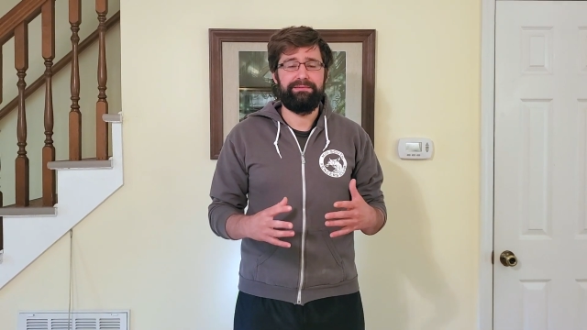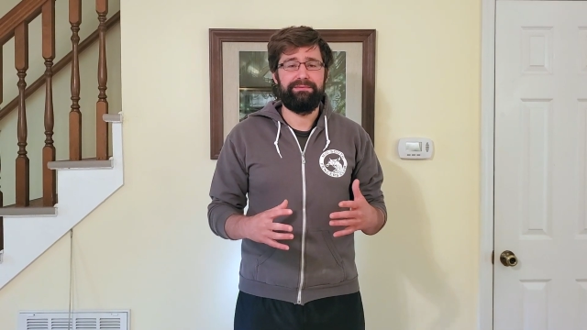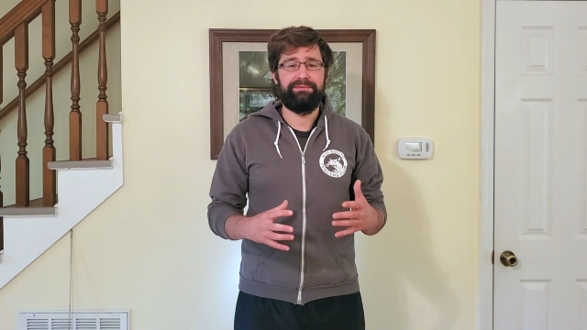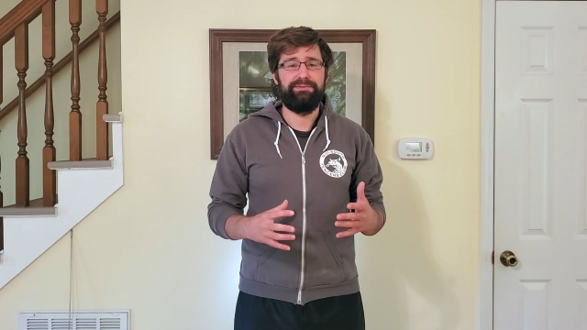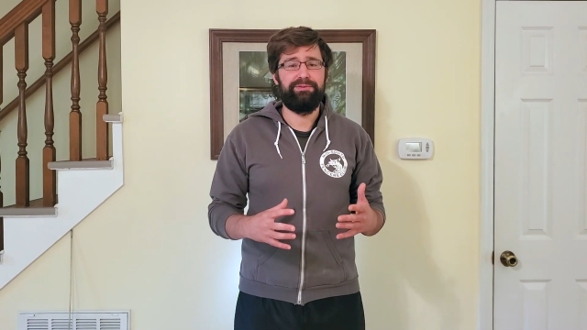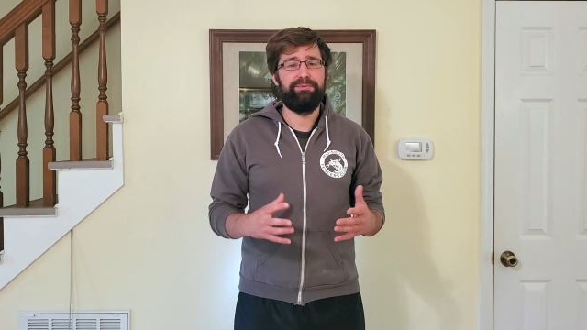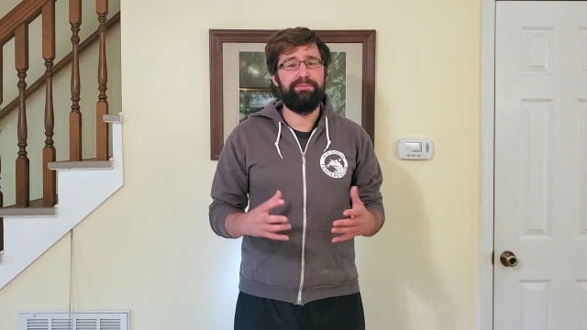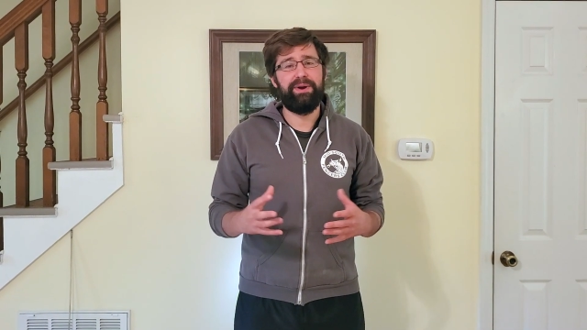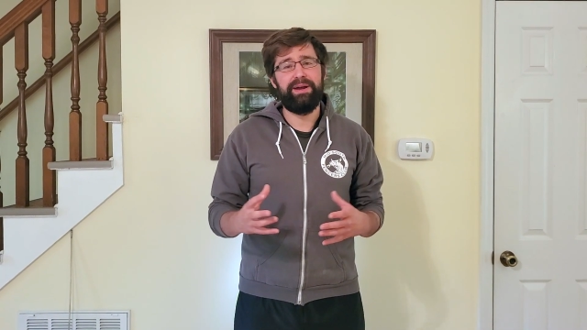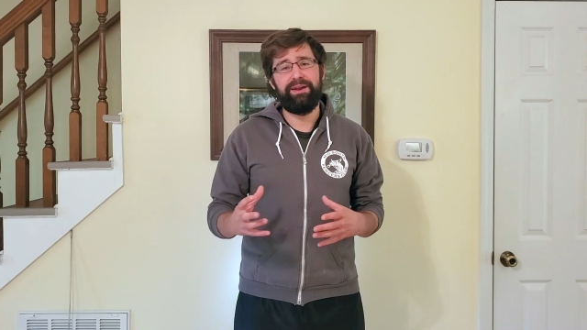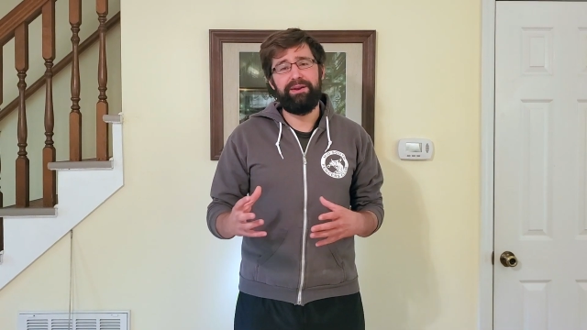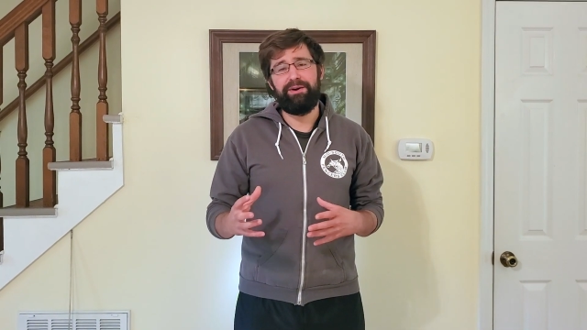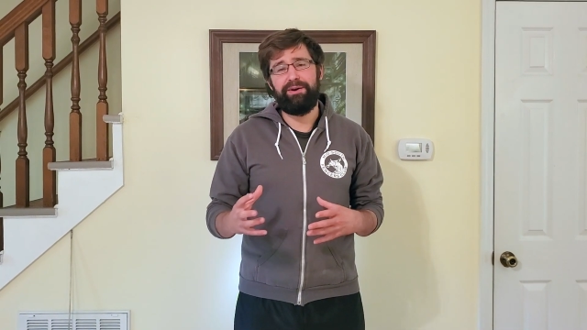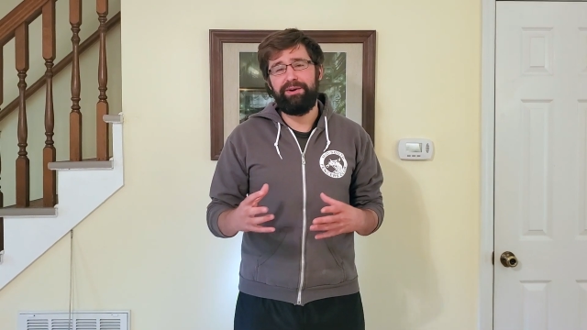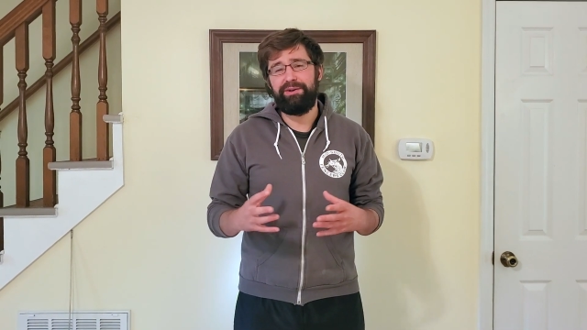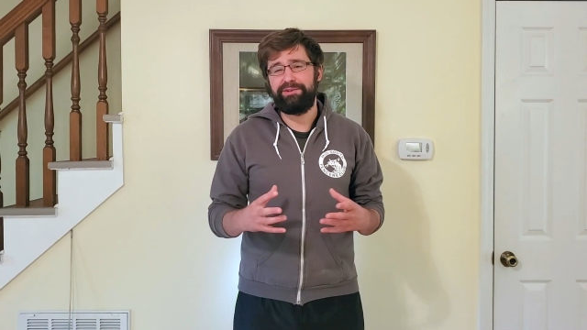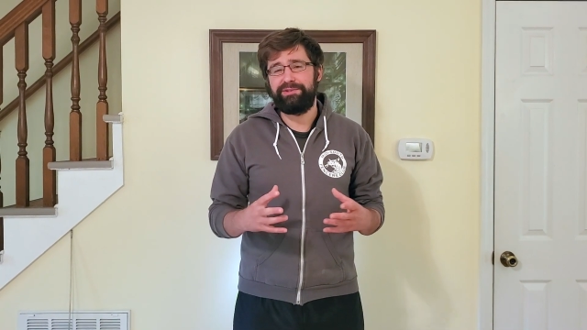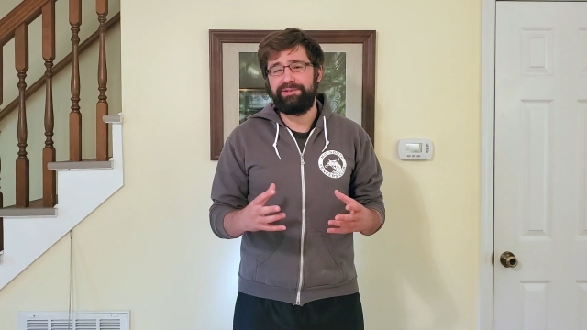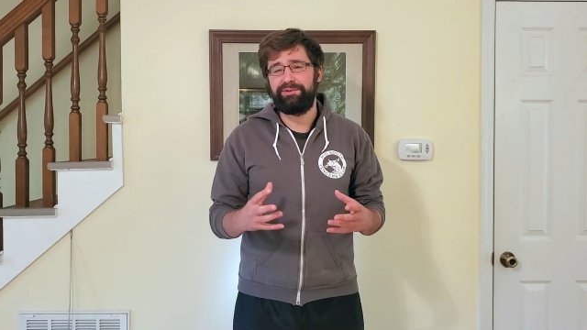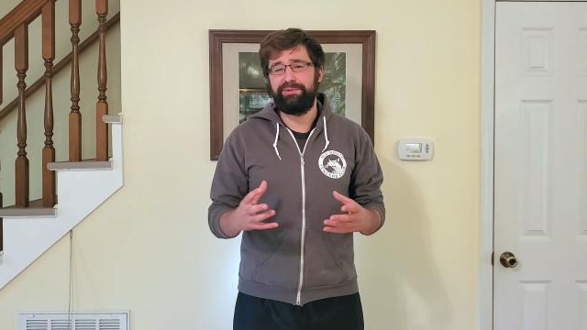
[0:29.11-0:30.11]
You might
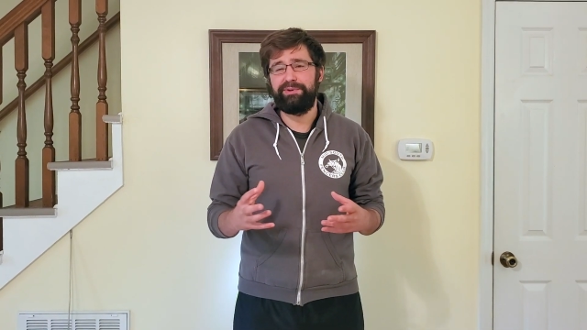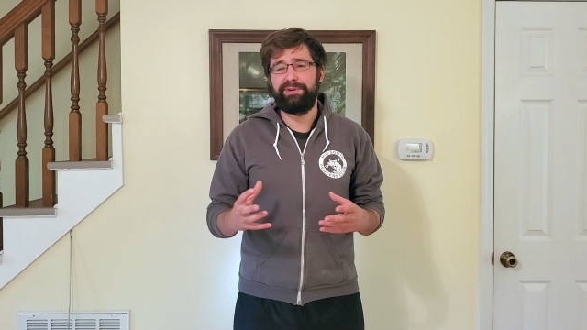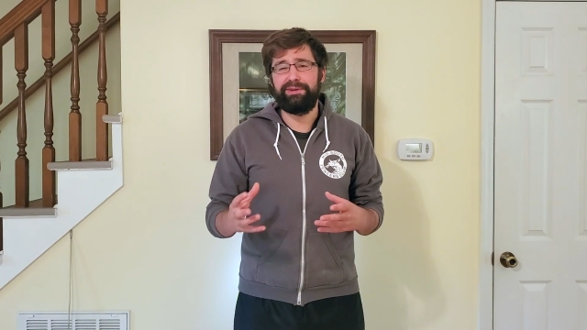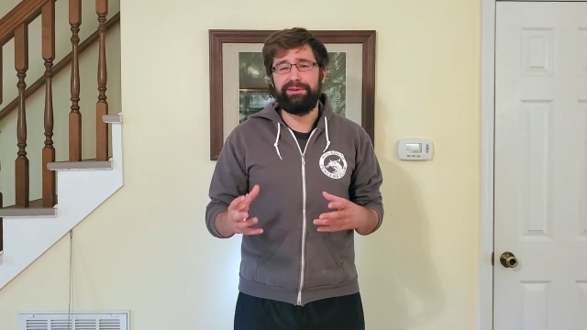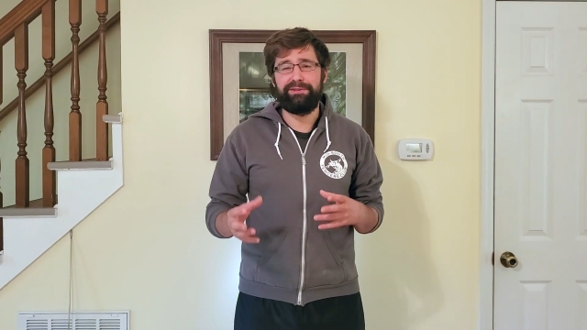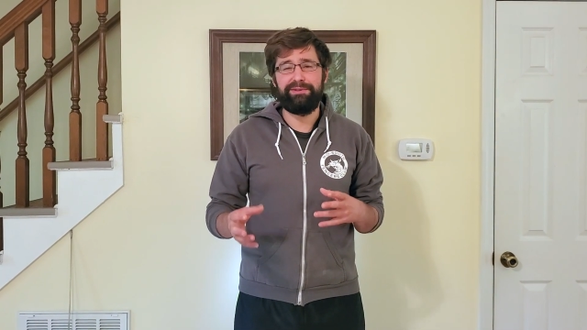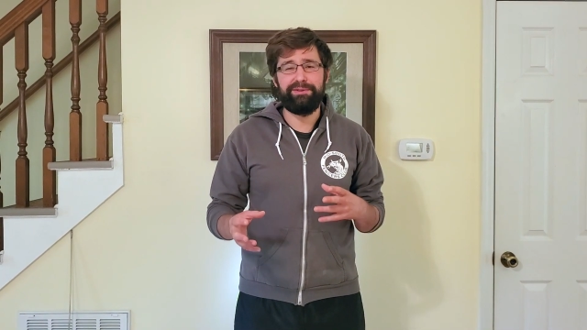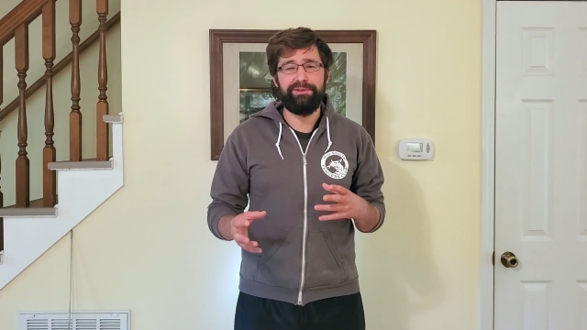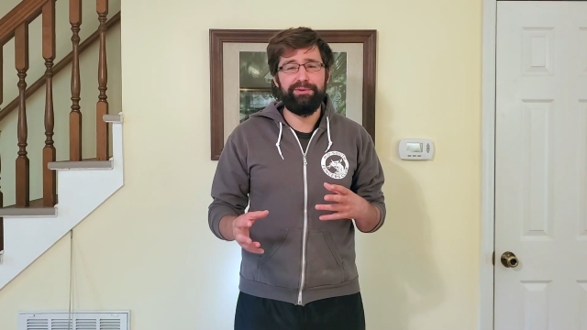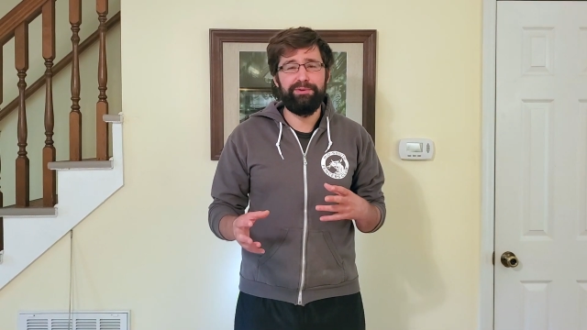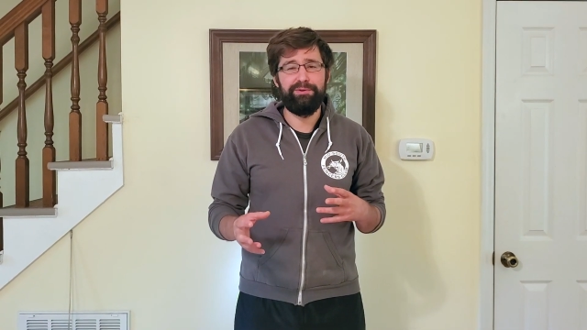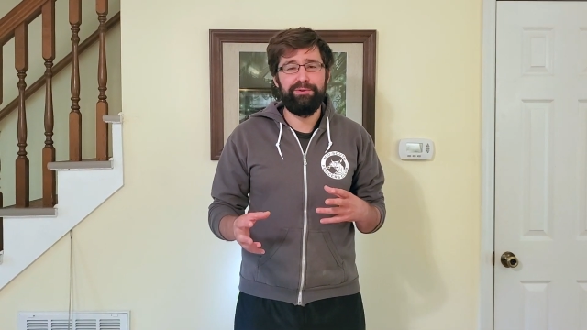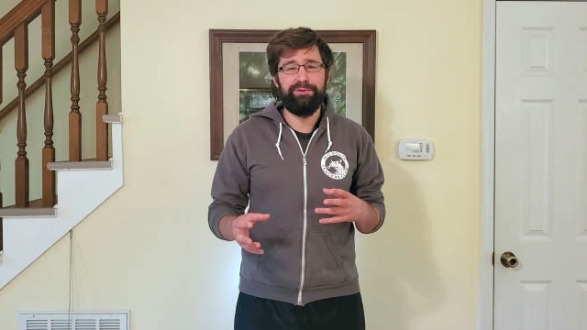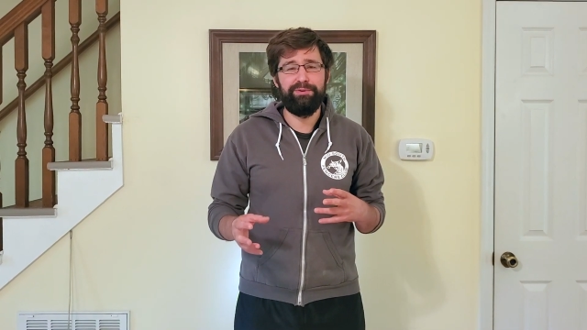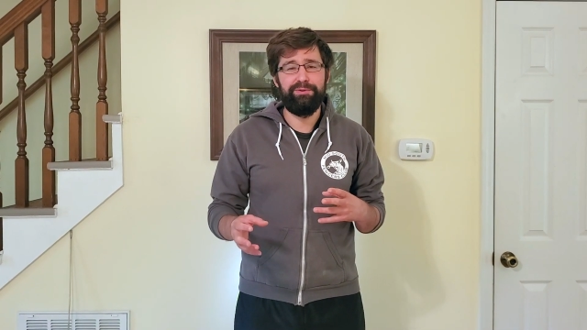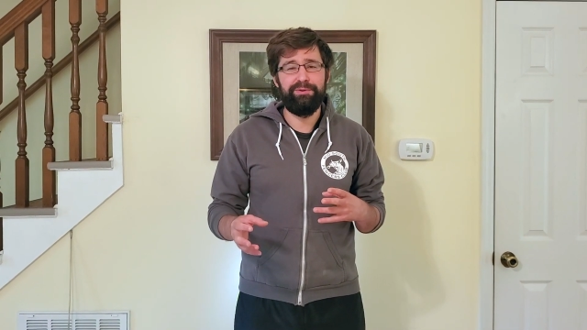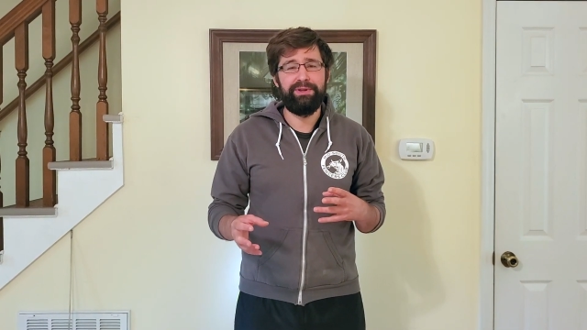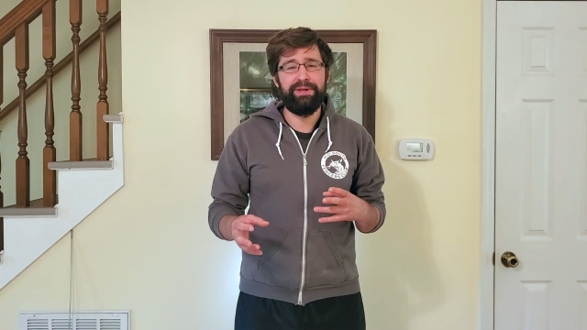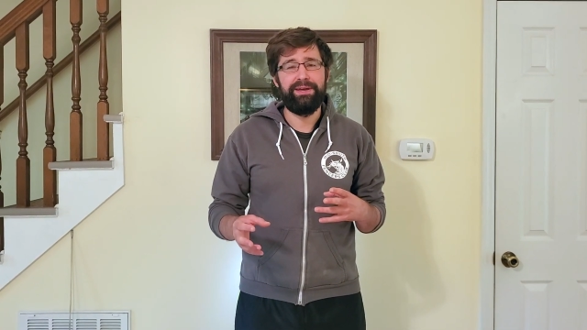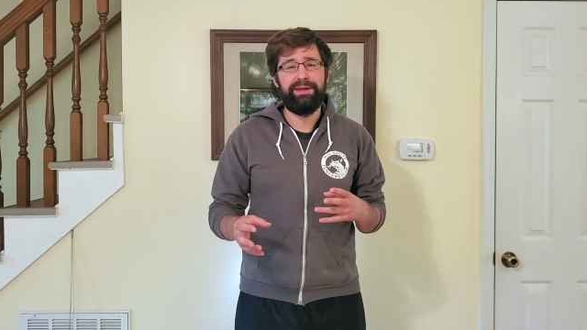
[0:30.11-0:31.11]
also
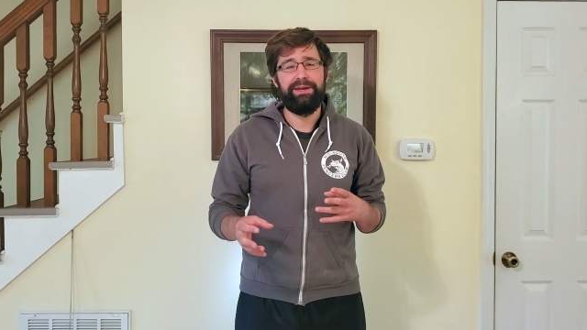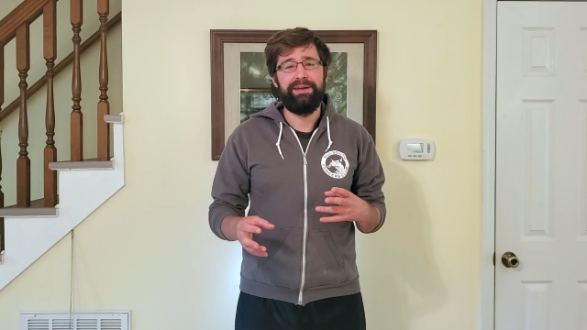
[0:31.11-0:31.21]
include